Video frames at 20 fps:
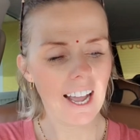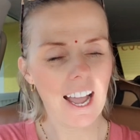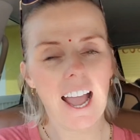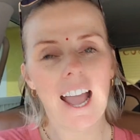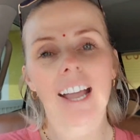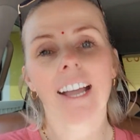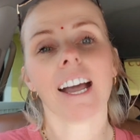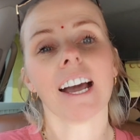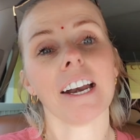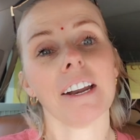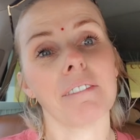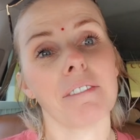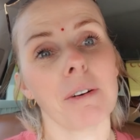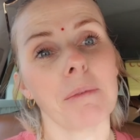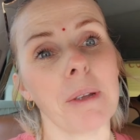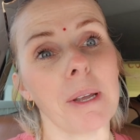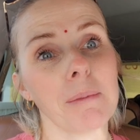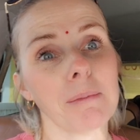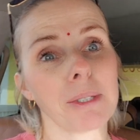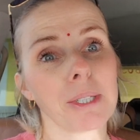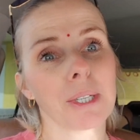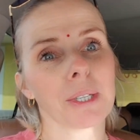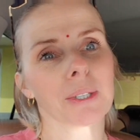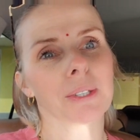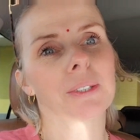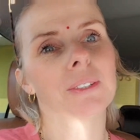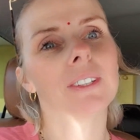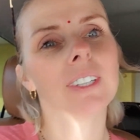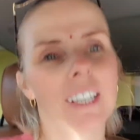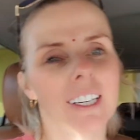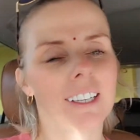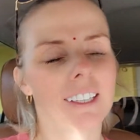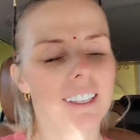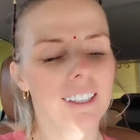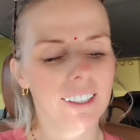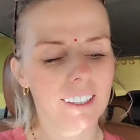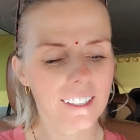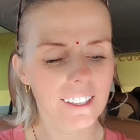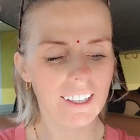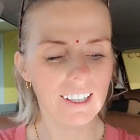I got it from him too.
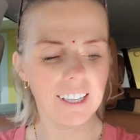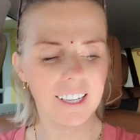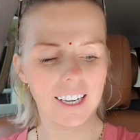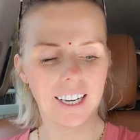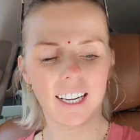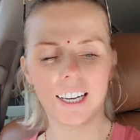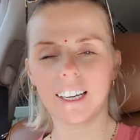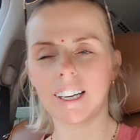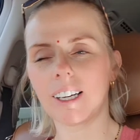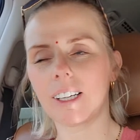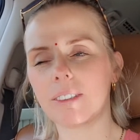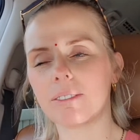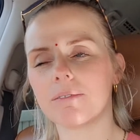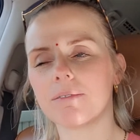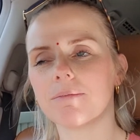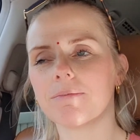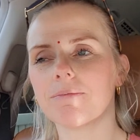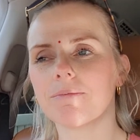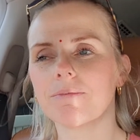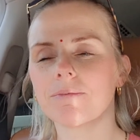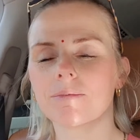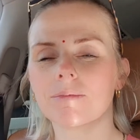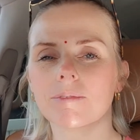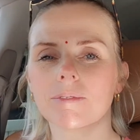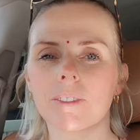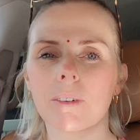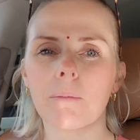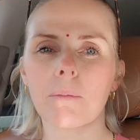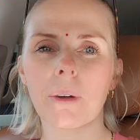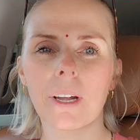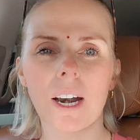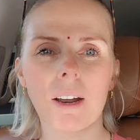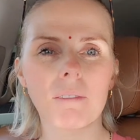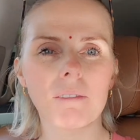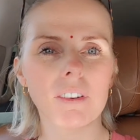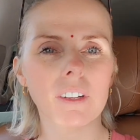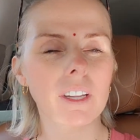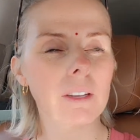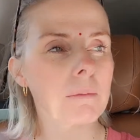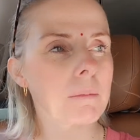Um, but I'm
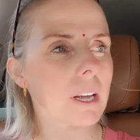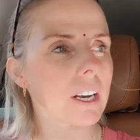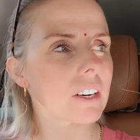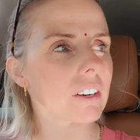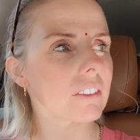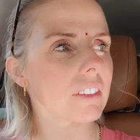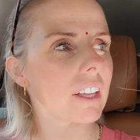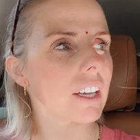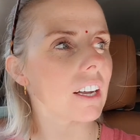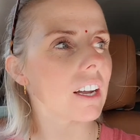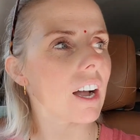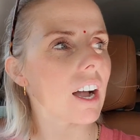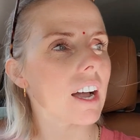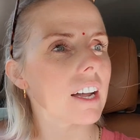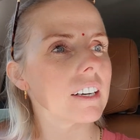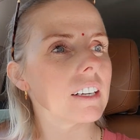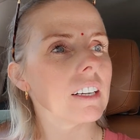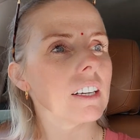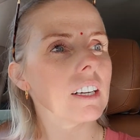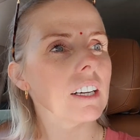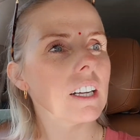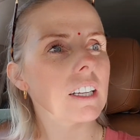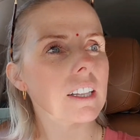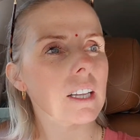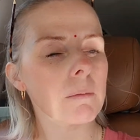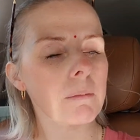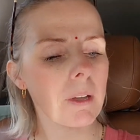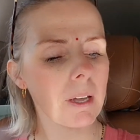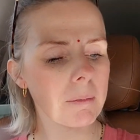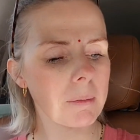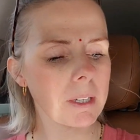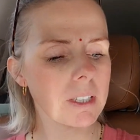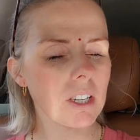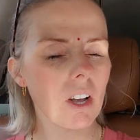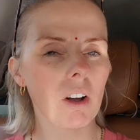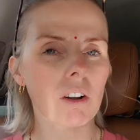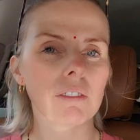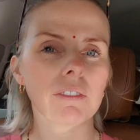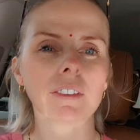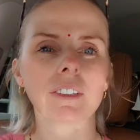feeling better, thank God. The babies
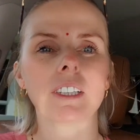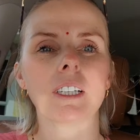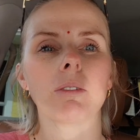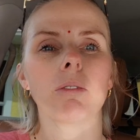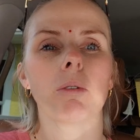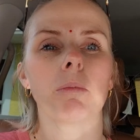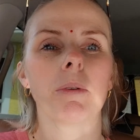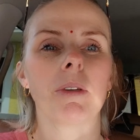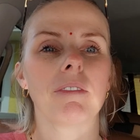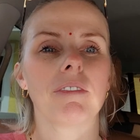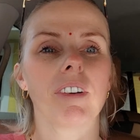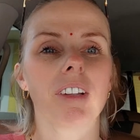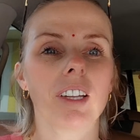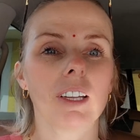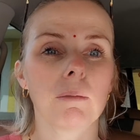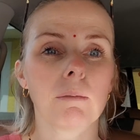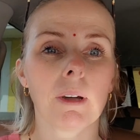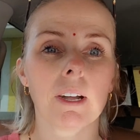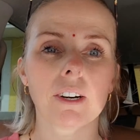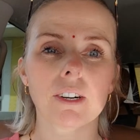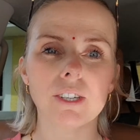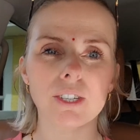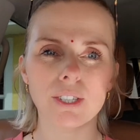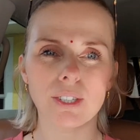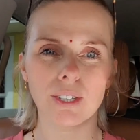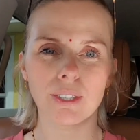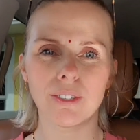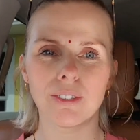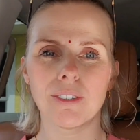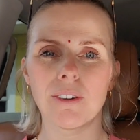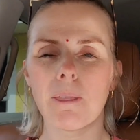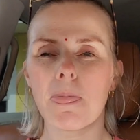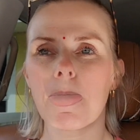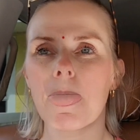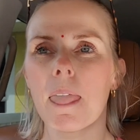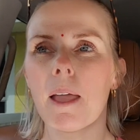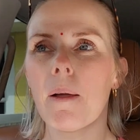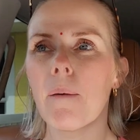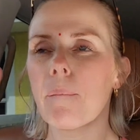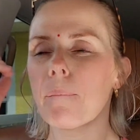hopefully will be feeling better soon.
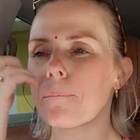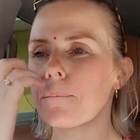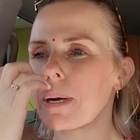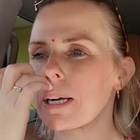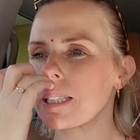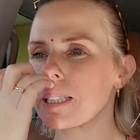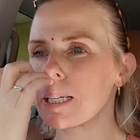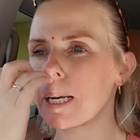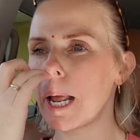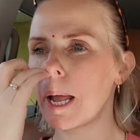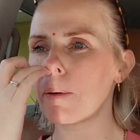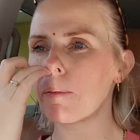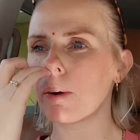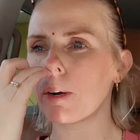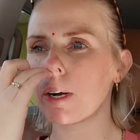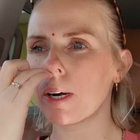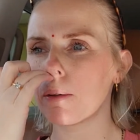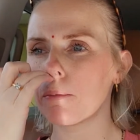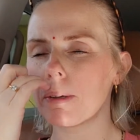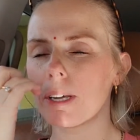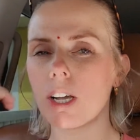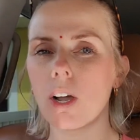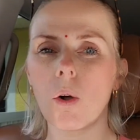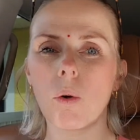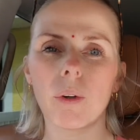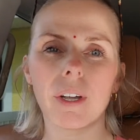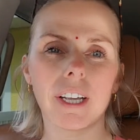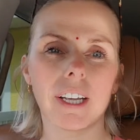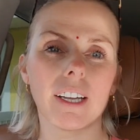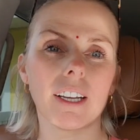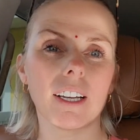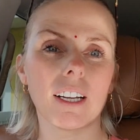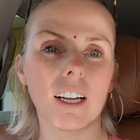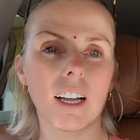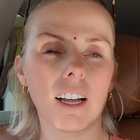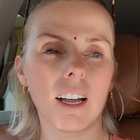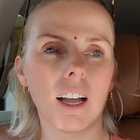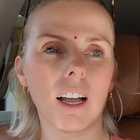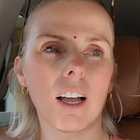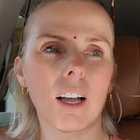But today we're going to be going
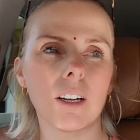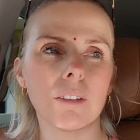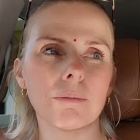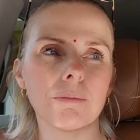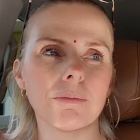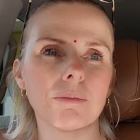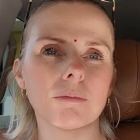um,